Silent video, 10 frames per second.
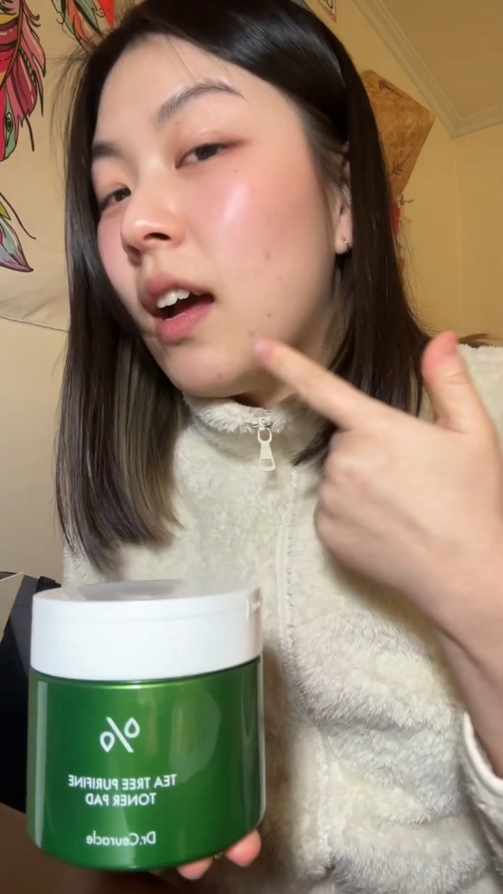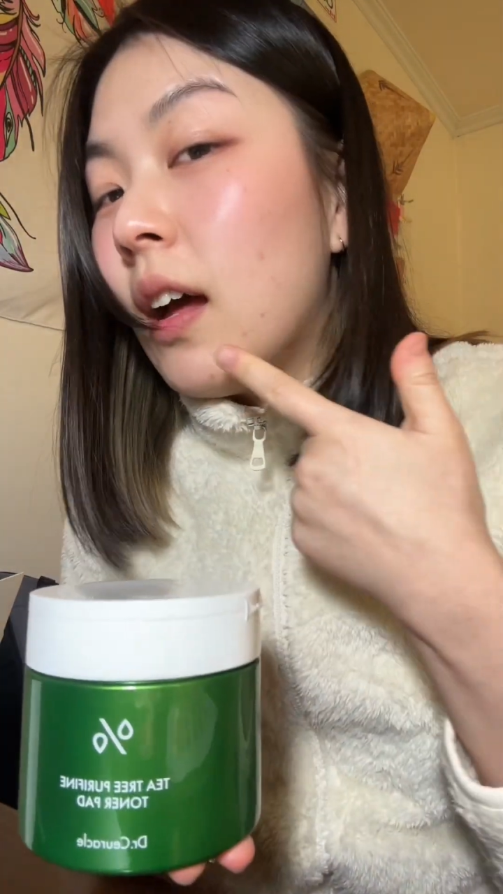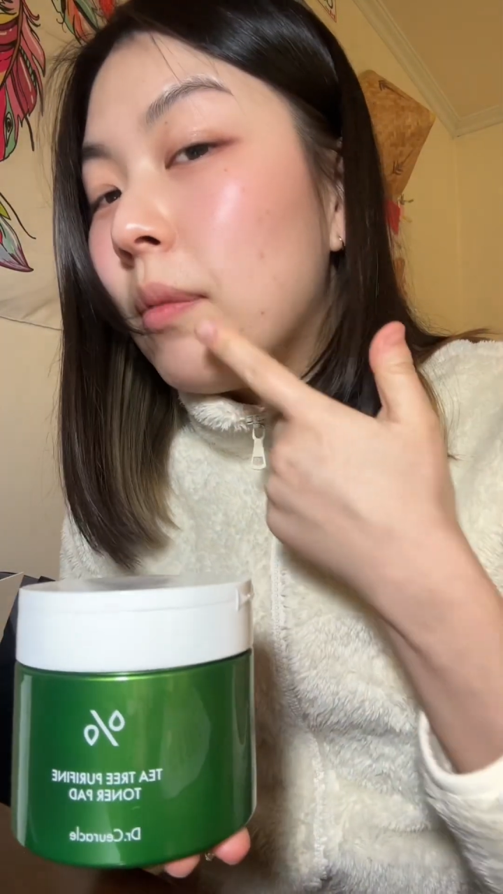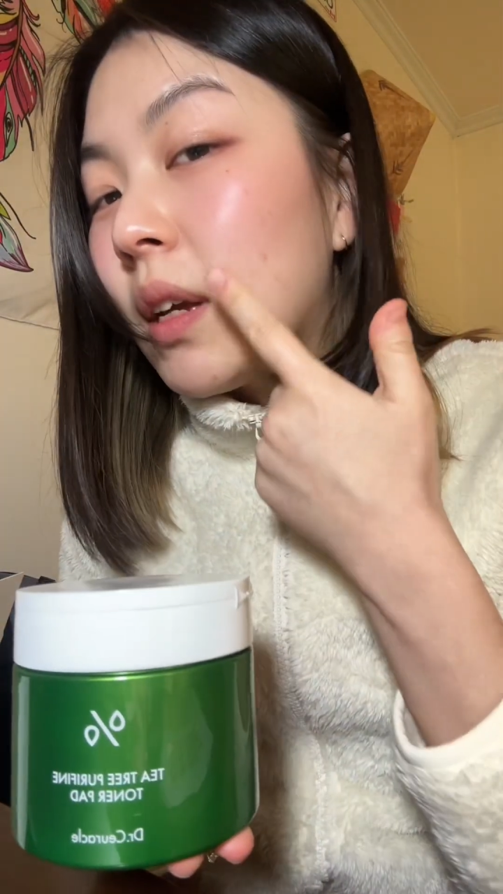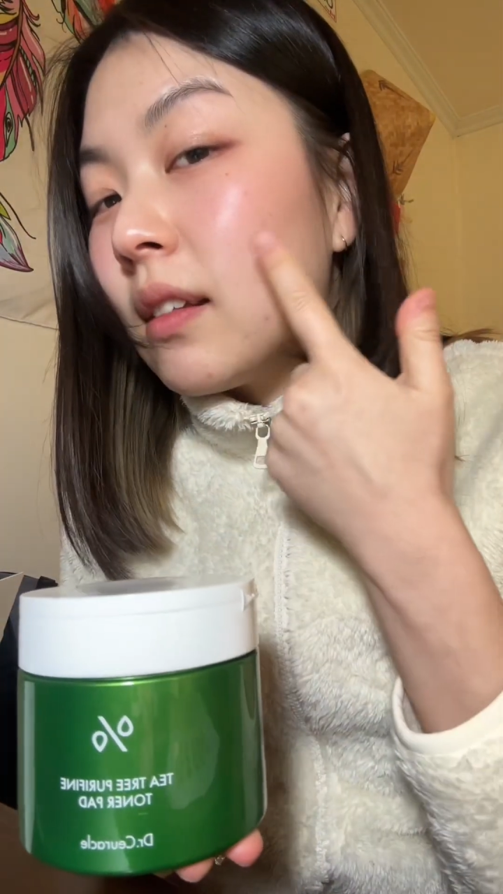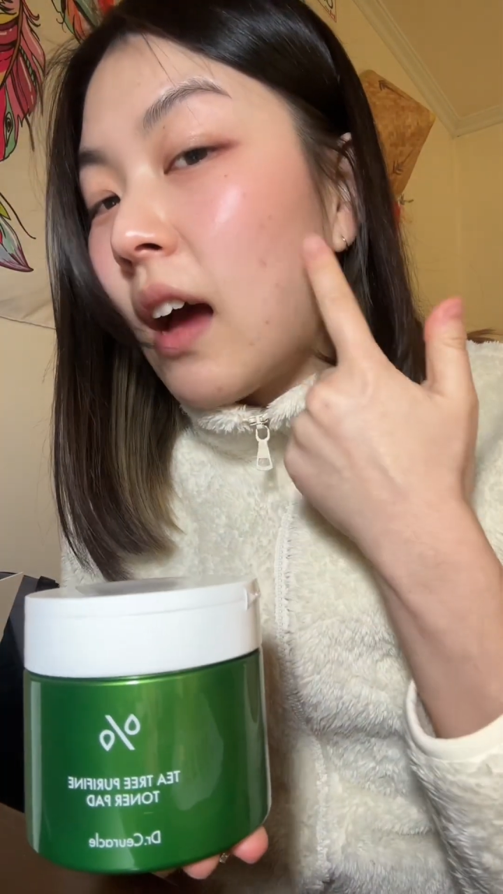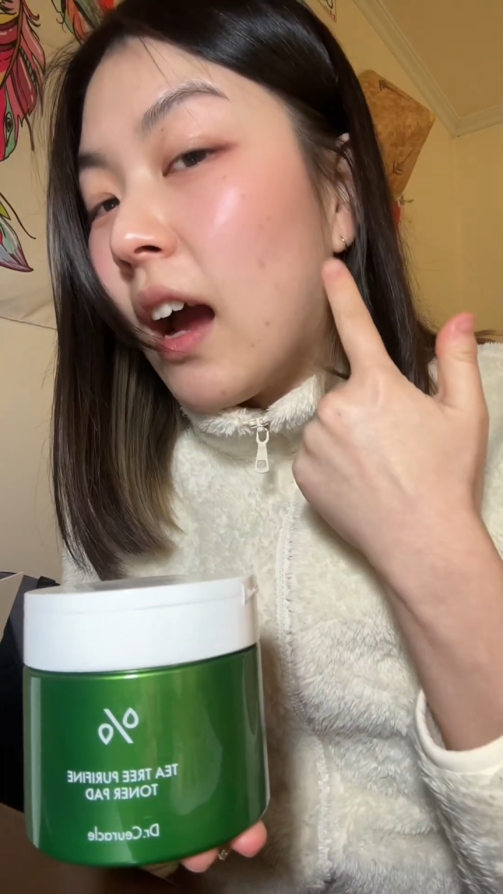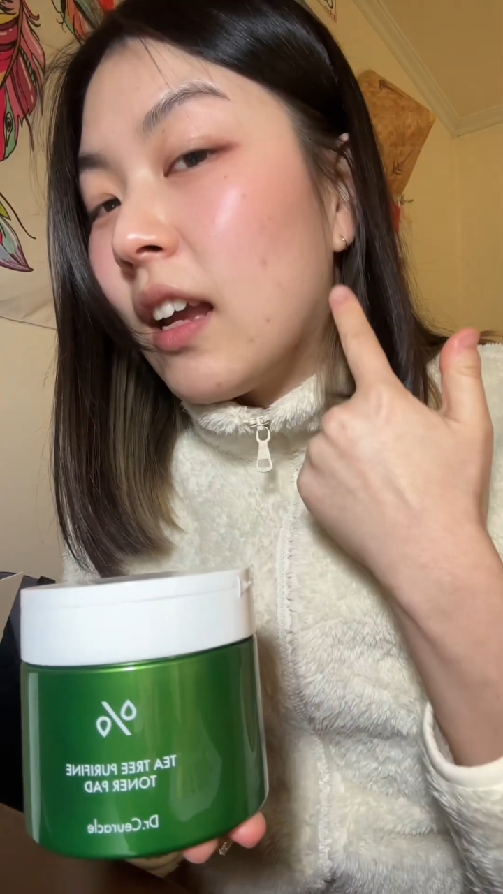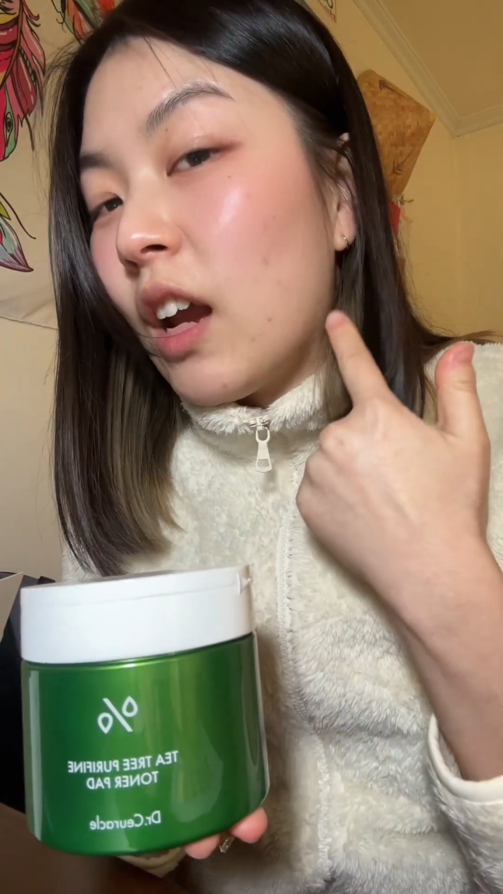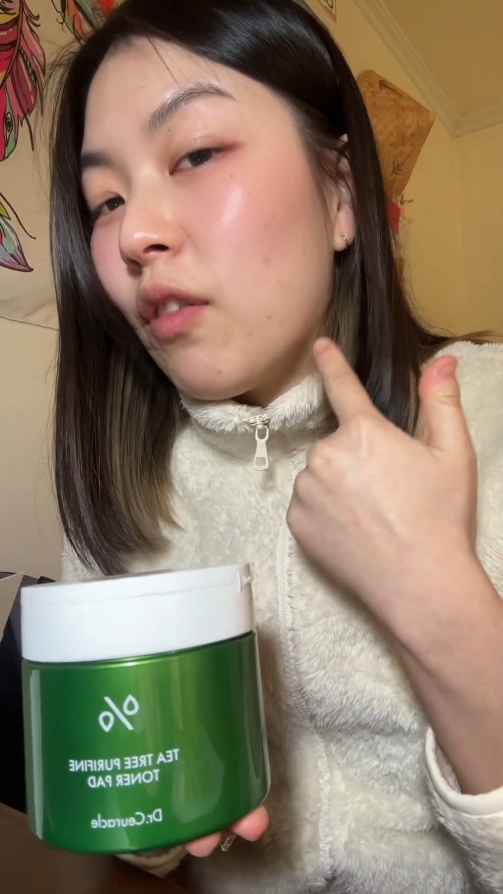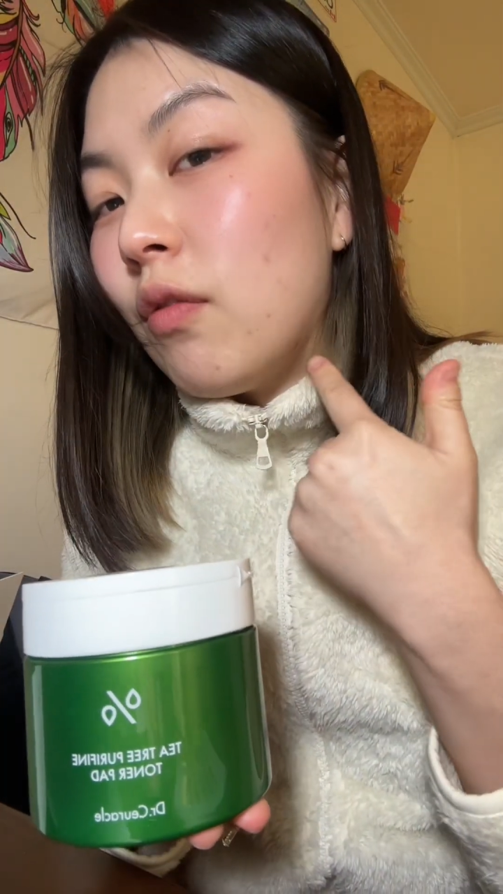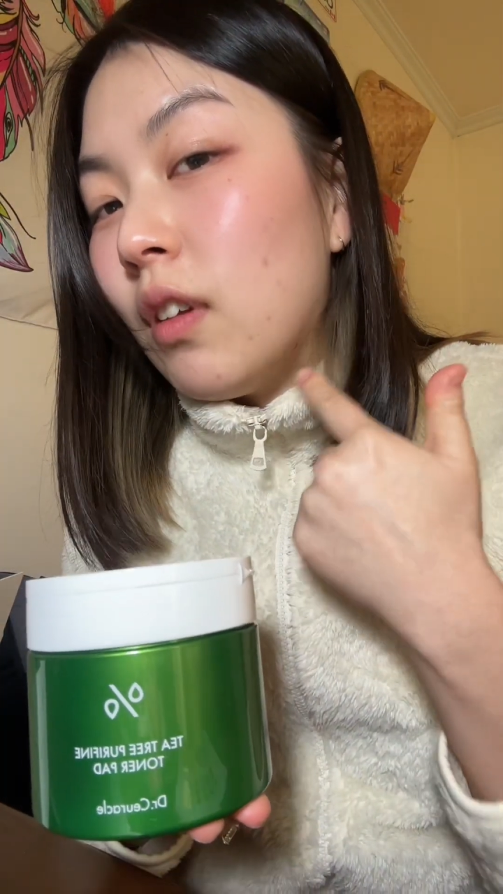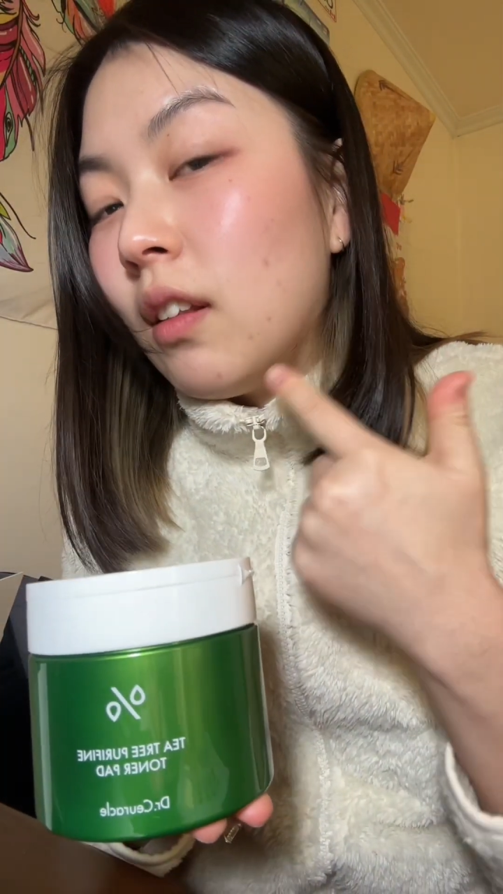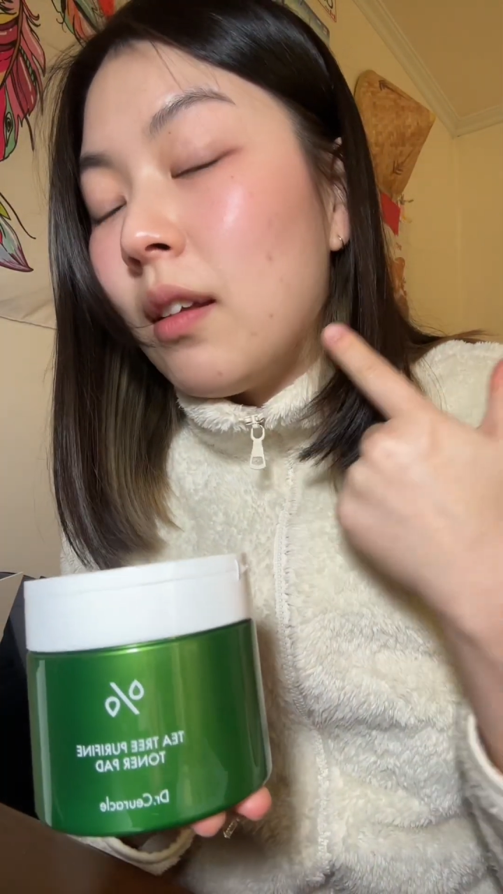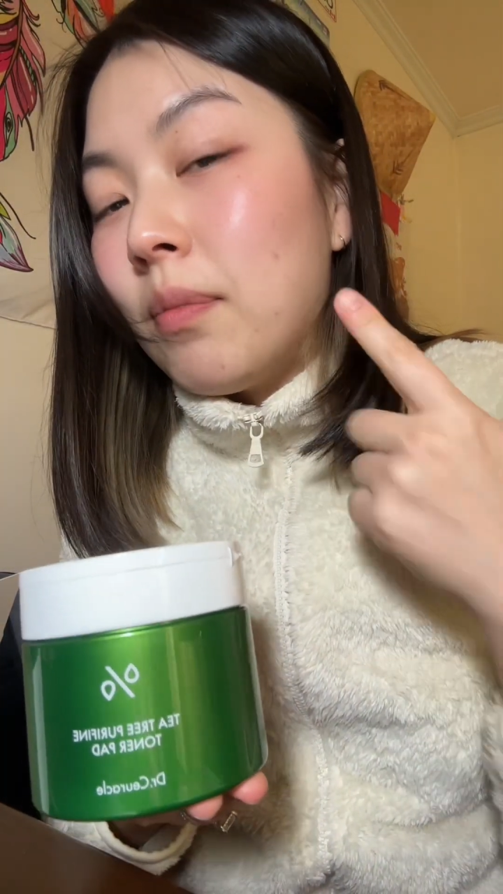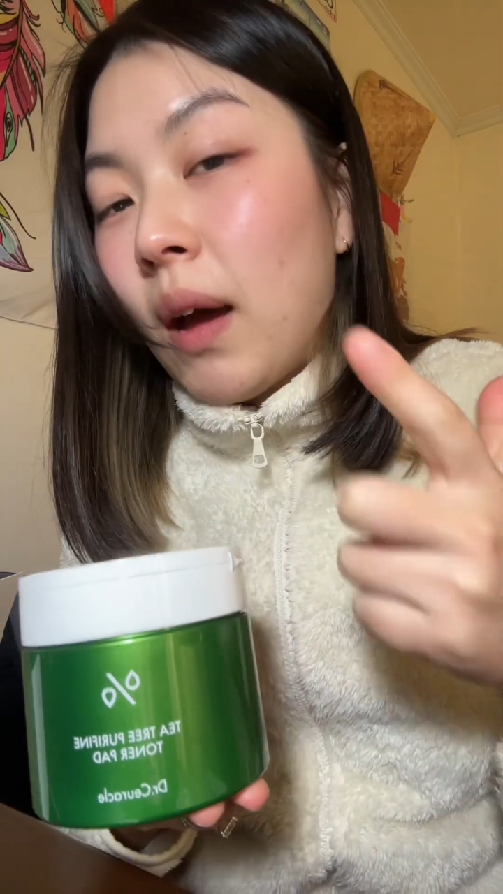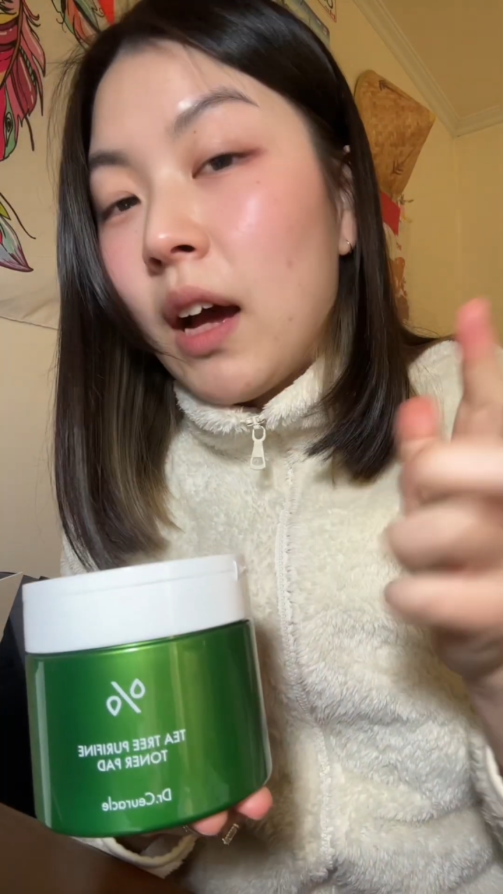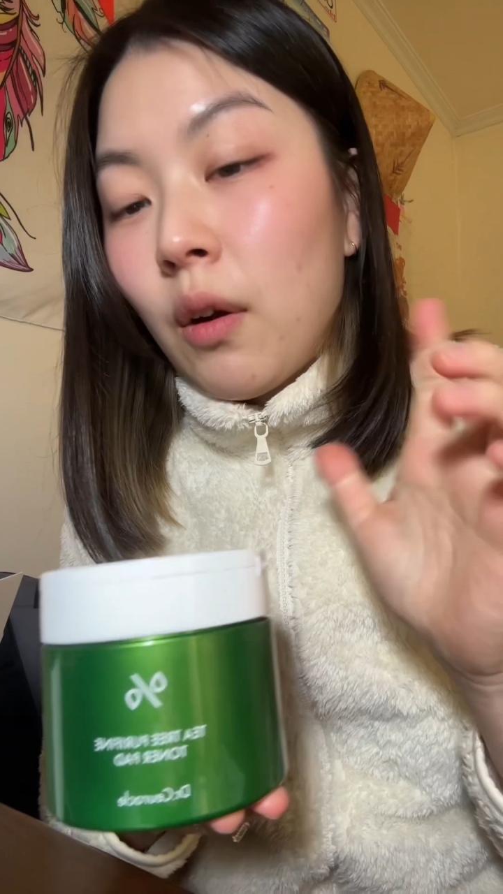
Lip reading: because I get really bad